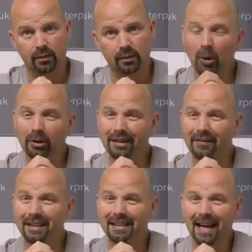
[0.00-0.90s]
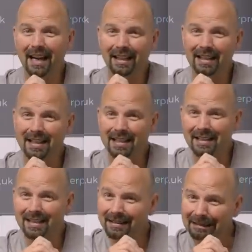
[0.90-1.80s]
But if your tank
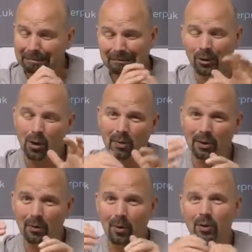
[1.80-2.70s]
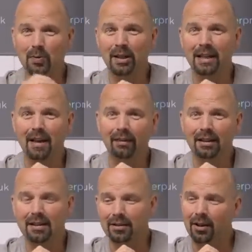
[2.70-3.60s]
is creeping towards being
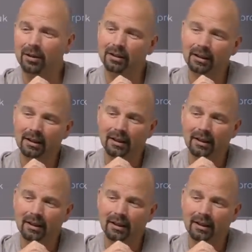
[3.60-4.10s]
heavily stocked,